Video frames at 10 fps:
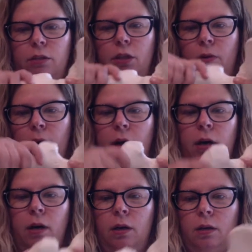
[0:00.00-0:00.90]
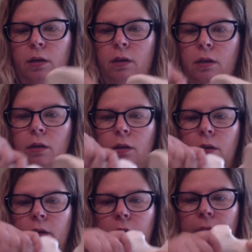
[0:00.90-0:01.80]
So our
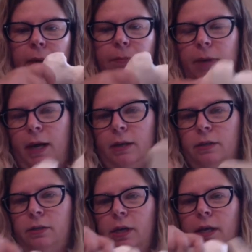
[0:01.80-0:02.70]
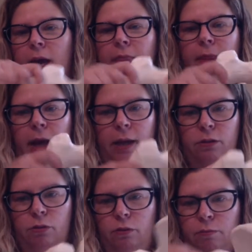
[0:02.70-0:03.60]
hip has, again, that
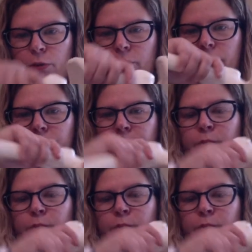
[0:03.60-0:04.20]
sort of beautiful